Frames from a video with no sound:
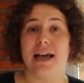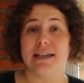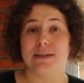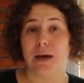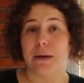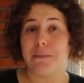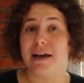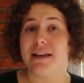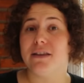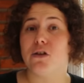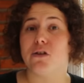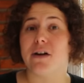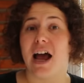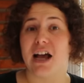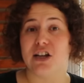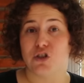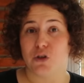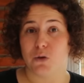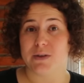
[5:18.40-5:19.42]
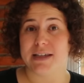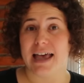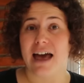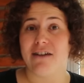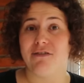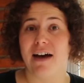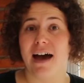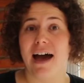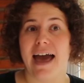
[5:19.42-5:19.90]
As my mentor I chose
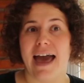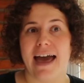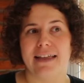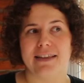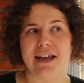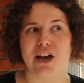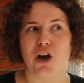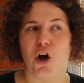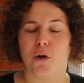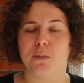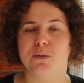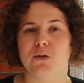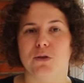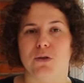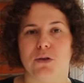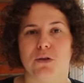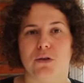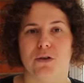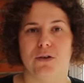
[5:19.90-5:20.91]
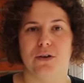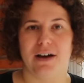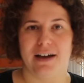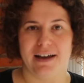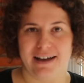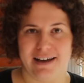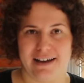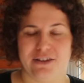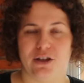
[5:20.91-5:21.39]
Eva and I hope to
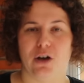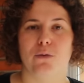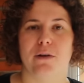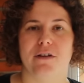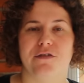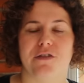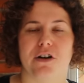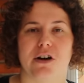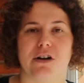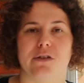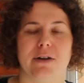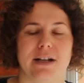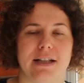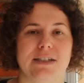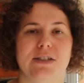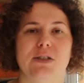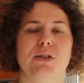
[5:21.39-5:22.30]
uh, talk with her really